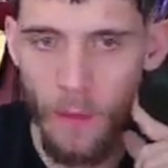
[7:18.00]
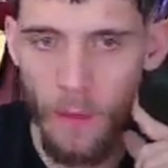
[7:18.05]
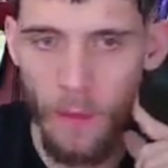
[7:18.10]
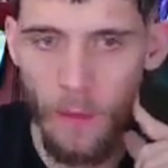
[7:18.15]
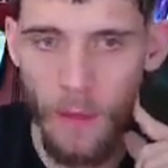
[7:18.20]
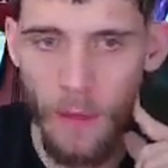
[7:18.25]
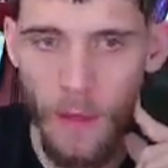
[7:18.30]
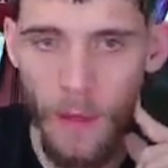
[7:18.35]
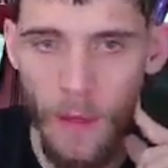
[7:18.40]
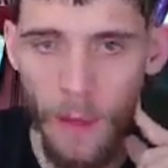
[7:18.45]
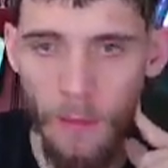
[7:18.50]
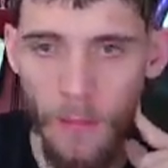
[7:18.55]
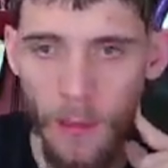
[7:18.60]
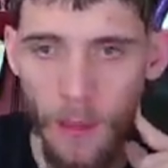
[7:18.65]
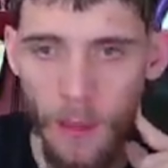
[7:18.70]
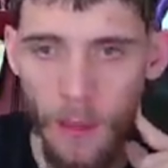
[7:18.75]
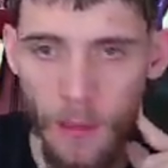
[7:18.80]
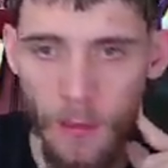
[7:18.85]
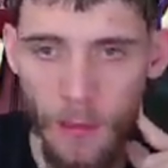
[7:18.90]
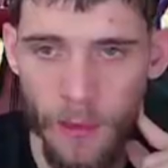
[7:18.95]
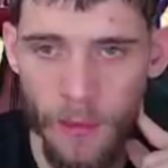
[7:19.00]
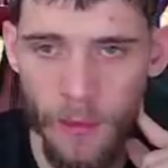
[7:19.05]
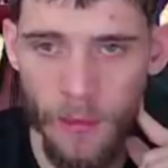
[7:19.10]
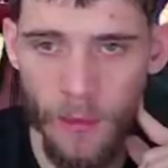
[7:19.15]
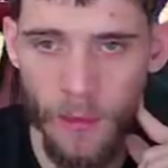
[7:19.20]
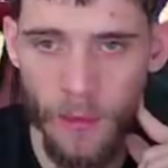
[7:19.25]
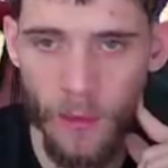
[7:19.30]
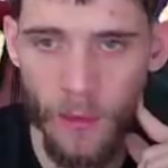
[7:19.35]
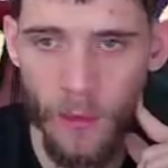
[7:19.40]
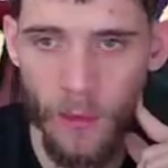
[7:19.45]
Not much, because
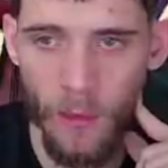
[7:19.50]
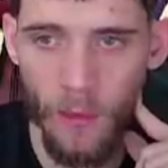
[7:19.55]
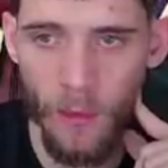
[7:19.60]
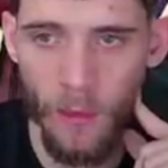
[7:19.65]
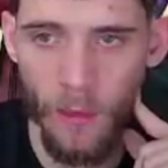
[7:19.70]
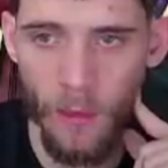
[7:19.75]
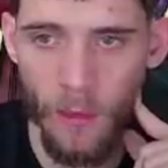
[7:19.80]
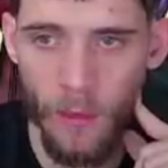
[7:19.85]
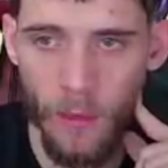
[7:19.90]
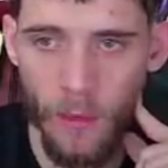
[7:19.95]
it's all...